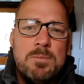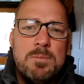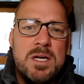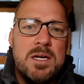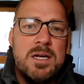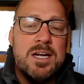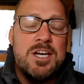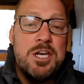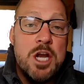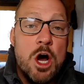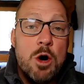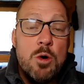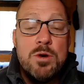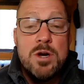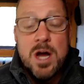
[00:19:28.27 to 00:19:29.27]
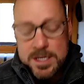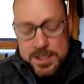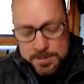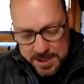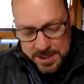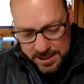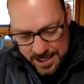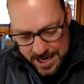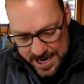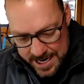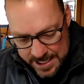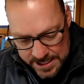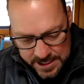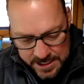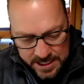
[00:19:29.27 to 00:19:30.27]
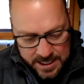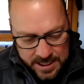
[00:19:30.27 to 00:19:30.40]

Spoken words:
be known, not to be liked.